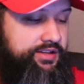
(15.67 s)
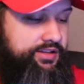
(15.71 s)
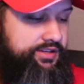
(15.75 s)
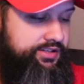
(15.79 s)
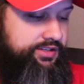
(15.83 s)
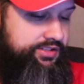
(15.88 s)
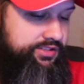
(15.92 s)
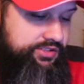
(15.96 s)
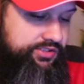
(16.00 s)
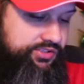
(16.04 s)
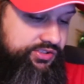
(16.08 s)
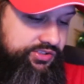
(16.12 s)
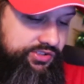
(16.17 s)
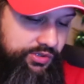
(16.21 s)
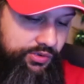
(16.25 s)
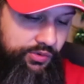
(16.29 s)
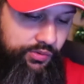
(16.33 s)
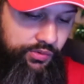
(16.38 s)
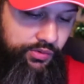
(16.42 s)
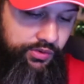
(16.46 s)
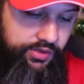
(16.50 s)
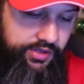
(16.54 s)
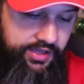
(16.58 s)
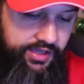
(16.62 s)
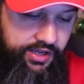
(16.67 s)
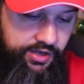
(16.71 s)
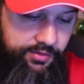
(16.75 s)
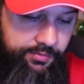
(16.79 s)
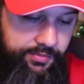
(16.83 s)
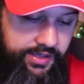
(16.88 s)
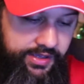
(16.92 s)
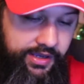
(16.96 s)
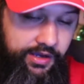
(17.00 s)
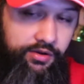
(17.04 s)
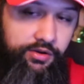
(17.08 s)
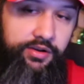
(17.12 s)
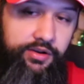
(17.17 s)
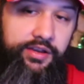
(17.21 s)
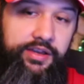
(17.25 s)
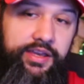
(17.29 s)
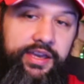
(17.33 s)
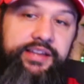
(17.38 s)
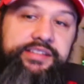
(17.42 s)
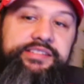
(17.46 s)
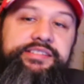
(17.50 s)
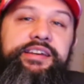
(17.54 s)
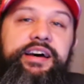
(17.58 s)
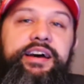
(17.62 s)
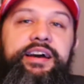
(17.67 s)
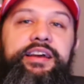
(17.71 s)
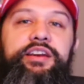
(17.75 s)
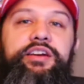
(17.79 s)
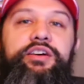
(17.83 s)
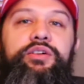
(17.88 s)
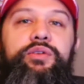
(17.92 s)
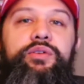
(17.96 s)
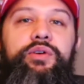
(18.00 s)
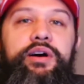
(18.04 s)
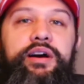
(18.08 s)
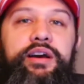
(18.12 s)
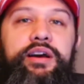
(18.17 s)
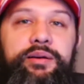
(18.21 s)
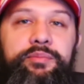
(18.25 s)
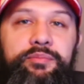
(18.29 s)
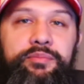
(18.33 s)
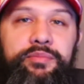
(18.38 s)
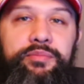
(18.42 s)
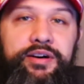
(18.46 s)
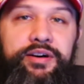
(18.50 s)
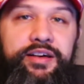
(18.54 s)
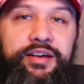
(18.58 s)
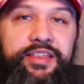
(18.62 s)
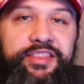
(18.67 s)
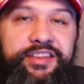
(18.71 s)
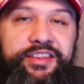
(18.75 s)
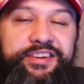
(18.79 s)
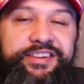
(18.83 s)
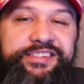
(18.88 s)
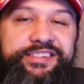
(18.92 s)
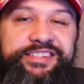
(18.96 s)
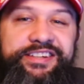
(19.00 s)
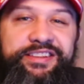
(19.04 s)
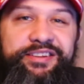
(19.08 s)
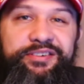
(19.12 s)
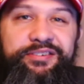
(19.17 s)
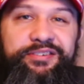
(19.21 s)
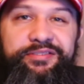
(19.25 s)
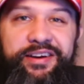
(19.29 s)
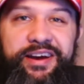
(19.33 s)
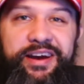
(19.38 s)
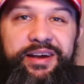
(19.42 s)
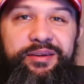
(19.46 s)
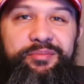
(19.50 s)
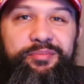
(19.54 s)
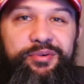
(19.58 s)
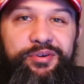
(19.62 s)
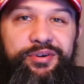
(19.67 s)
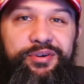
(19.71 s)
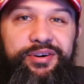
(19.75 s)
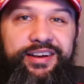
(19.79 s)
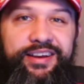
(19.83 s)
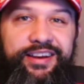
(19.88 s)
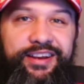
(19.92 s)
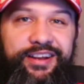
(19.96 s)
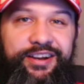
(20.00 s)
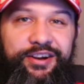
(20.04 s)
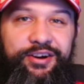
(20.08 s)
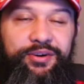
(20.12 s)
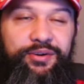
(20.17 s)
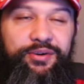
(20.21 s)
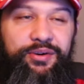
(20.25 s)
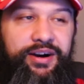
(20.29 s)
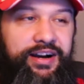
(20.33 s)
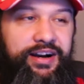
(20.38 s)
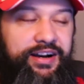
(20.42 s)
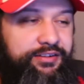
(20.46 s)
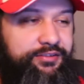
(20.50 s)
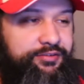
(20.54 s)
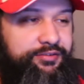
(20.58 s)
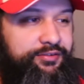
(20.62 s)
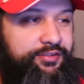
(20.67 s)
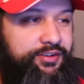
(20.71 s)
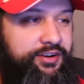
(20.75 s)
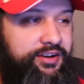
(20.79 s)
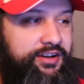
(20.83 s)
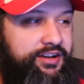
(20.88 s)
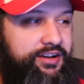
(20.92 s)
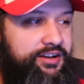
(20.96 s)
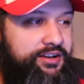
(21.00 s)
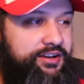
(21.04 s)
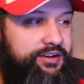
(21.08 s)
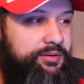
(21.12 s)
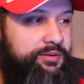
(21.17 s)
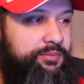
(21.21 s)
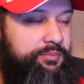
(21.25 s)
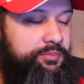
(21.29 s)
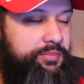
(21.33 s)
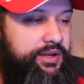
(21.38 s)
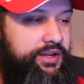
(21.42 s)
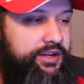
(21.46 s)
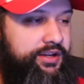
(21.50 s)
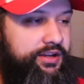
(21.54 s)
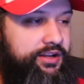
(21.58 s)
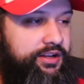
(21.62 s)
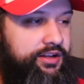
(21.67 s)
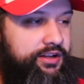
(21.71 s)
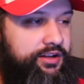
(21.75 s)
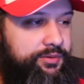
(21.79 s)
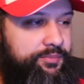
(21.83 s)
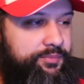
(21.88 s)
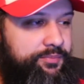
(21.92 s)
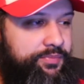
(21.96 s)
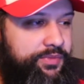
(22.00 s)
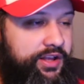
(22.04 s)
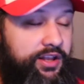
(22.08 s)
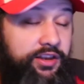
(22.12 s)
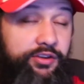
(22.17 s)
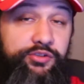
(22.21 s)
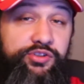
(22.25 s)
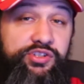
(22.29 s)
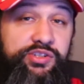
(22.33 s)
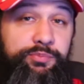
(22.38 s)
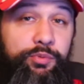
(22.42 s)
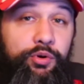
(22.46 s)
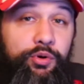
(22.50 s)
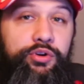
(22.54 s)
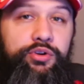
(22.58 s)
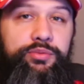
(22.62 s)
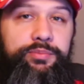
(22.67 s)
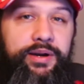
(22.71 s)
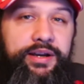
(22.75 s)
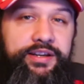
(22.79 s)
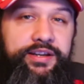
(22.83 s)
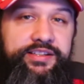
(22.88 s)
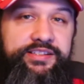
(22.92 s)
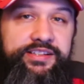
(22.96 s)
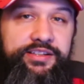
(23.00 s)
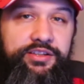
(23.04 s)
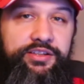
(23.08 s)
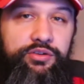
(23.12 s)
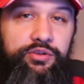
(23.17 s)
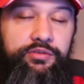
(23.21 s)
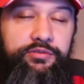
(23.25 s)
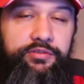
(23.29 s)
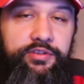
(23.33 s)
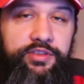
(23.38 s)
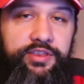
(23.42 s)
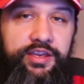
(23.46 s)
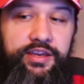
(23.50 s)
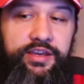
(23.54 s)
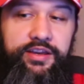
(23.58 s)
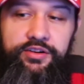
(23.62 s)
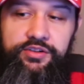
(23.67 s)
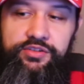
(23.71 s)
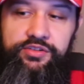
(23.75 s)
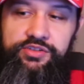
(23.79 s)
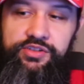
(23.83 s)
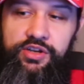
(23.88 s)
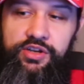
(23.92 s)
So hear me out. Yes, I know I am the Nintendo fanboy. You know, I've been a little spoiled by Nintendo over the years.